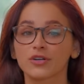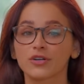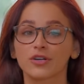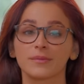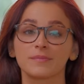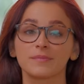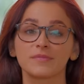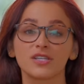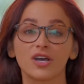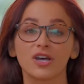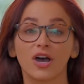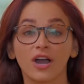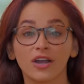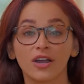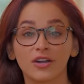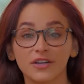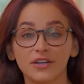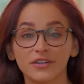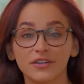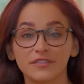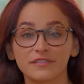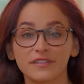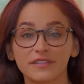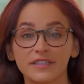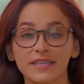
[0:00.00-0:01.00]

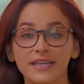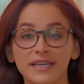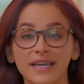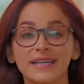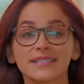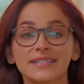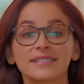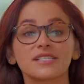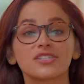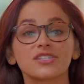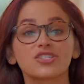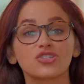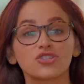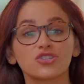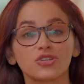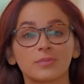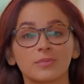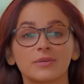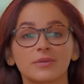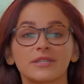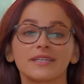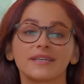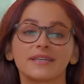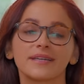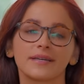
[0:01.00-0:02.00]
cryptography, and
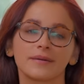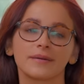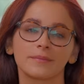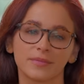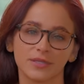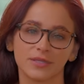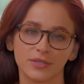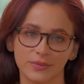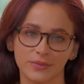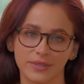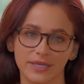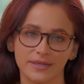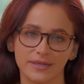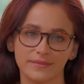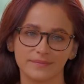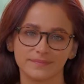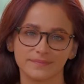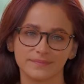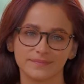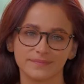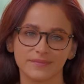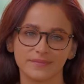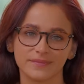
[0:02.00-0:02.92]
distributed computing.